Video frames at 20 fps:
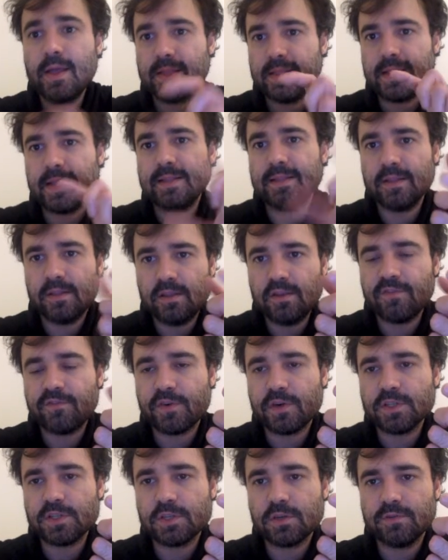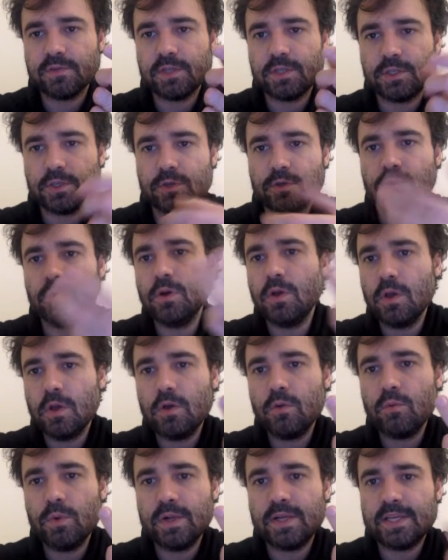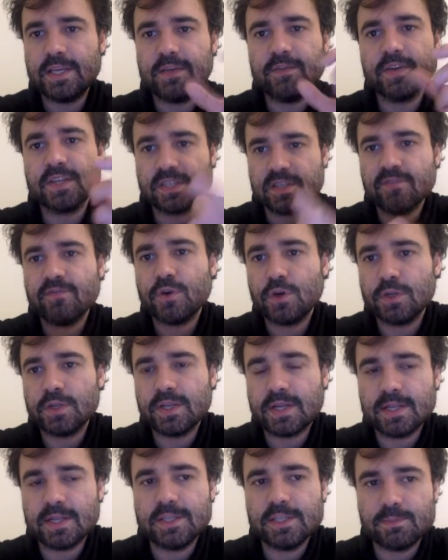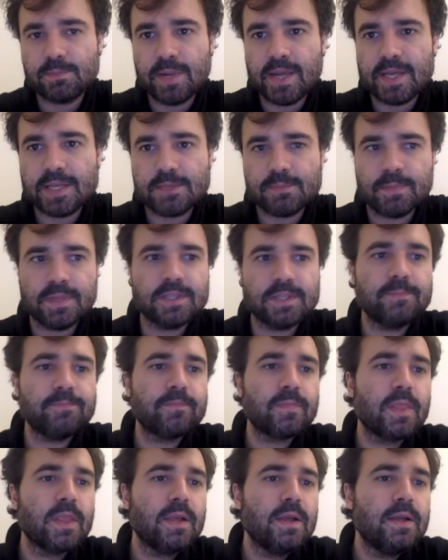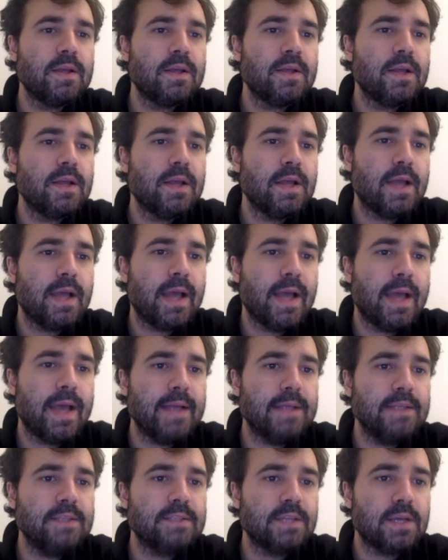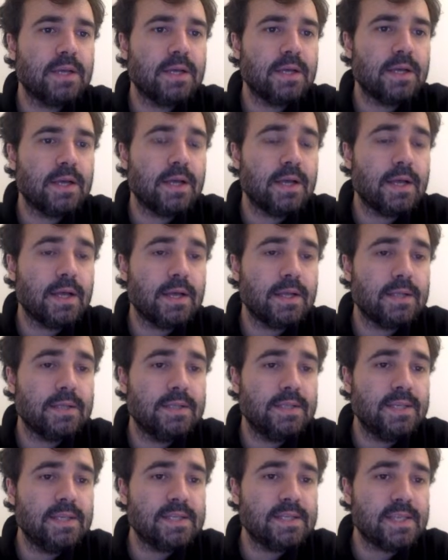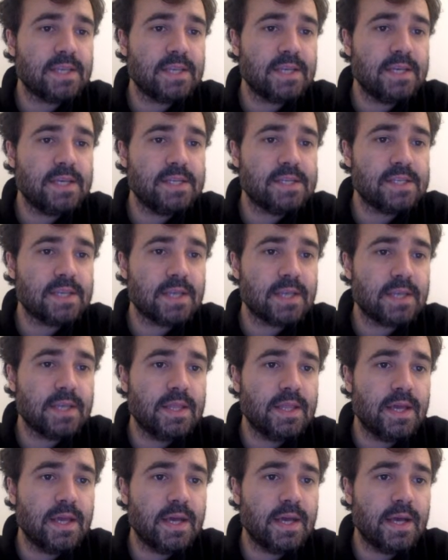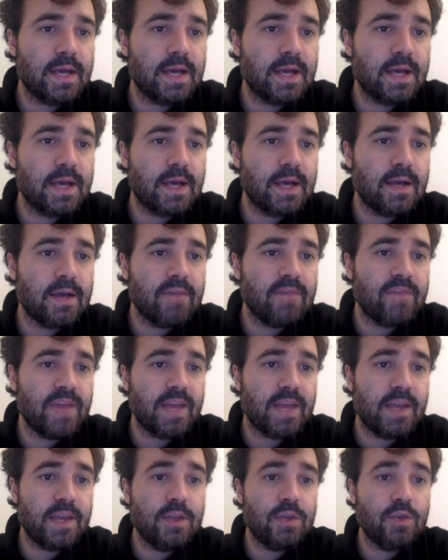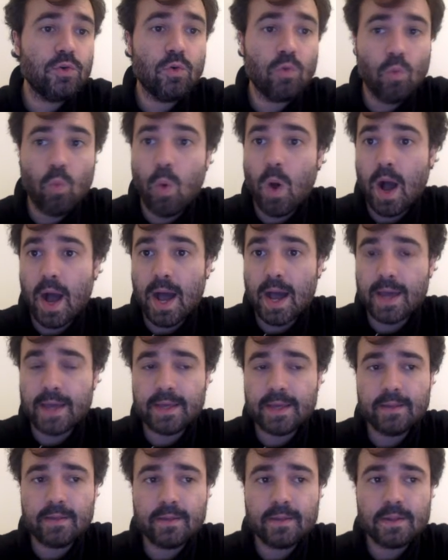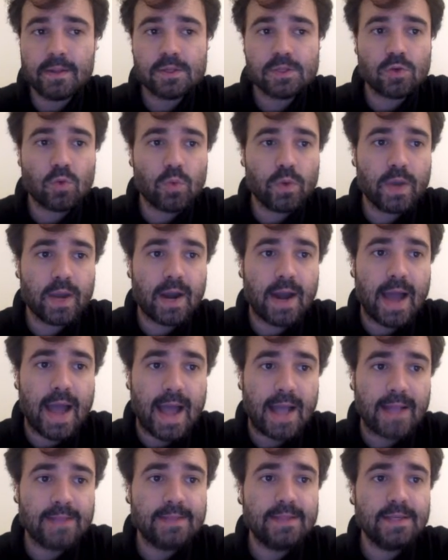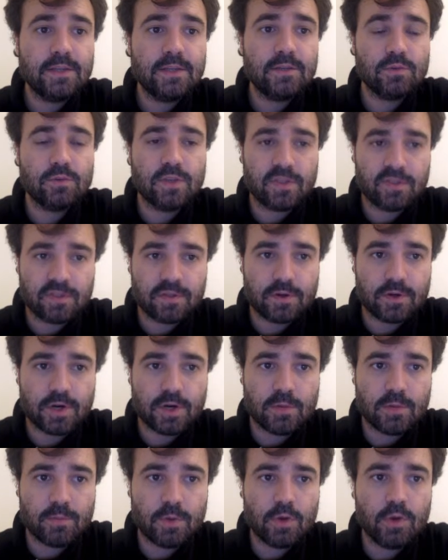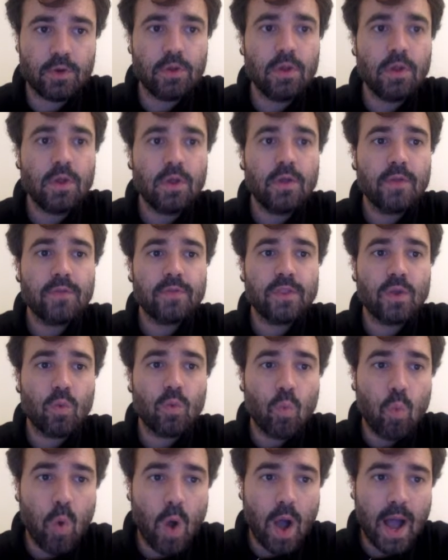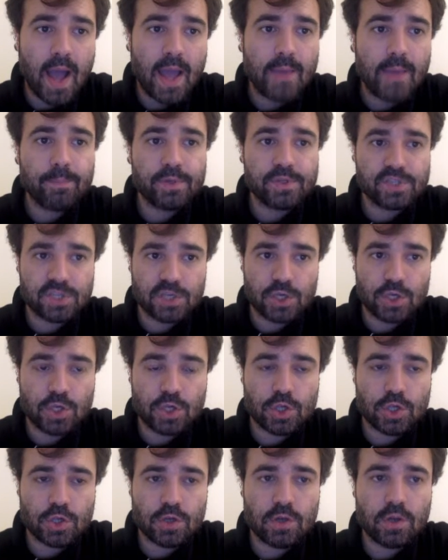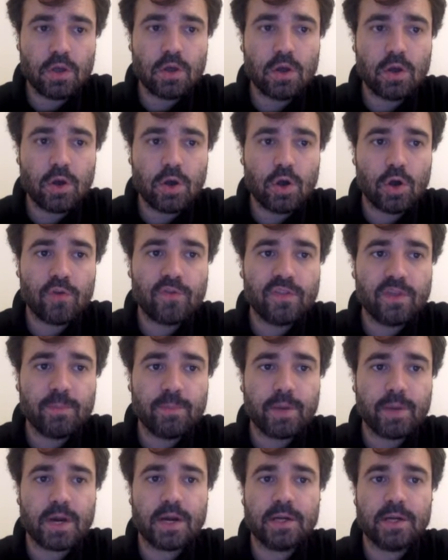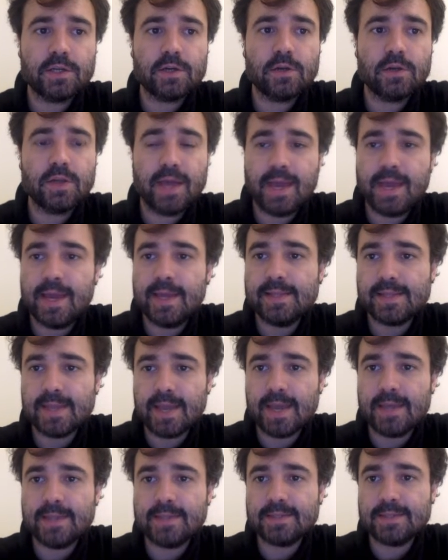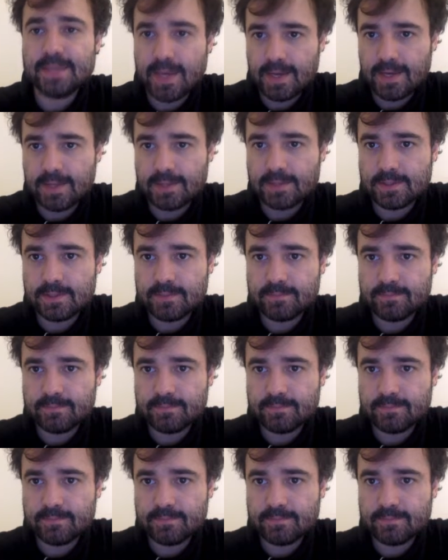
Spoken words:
then the difference of the two will give us the vertical displacement. And this is the value y, so we are adding to the thermo the y position of the particle 888.